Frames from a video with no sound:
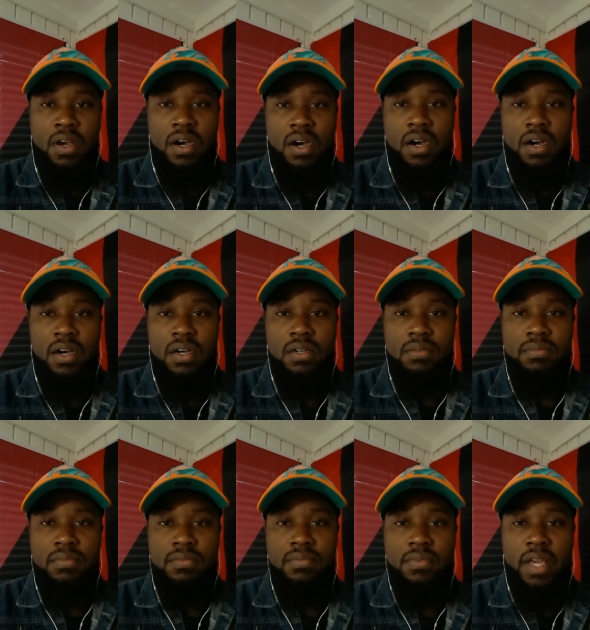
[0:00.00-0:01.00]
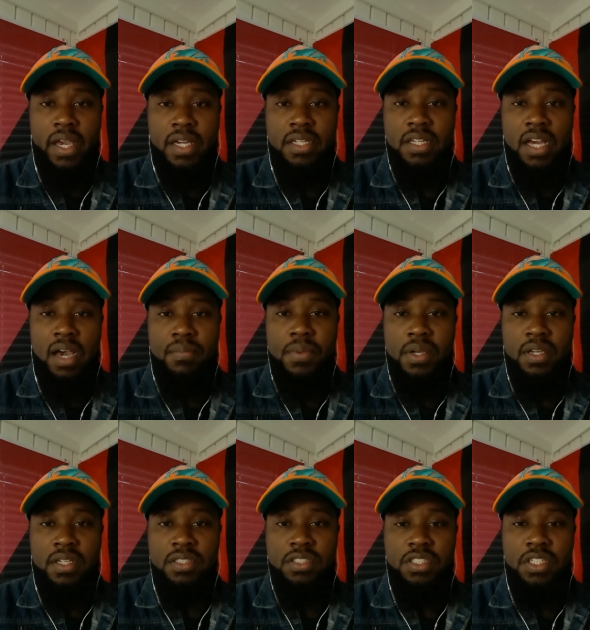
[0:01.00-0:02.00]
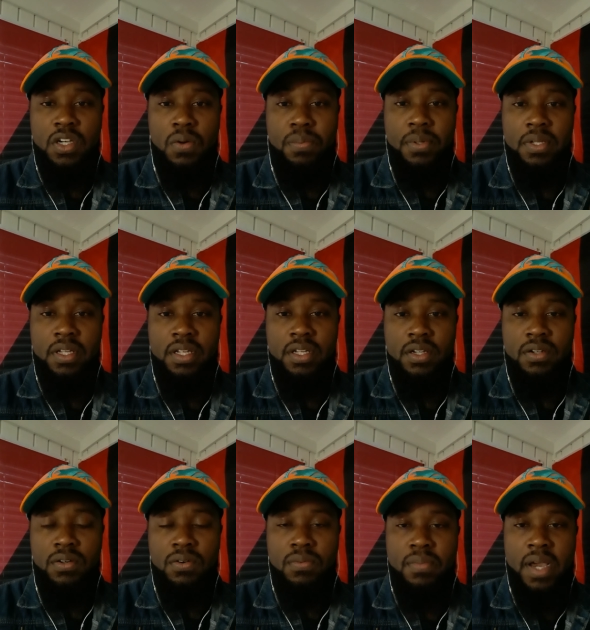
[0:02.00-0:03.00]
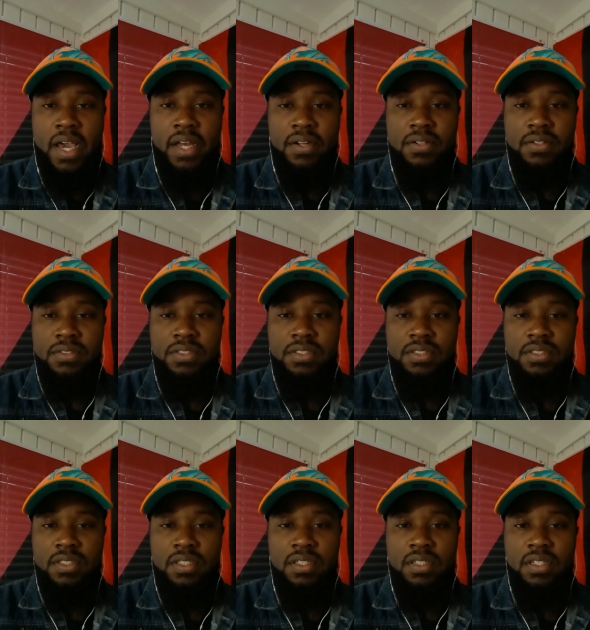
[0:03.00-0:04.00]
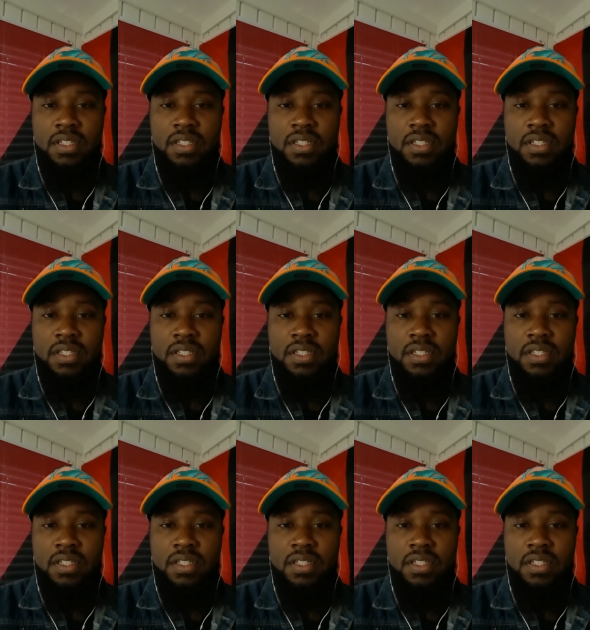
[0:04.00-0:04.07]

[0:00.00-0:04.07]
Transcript: uh, economic, and geopolitical matters uh,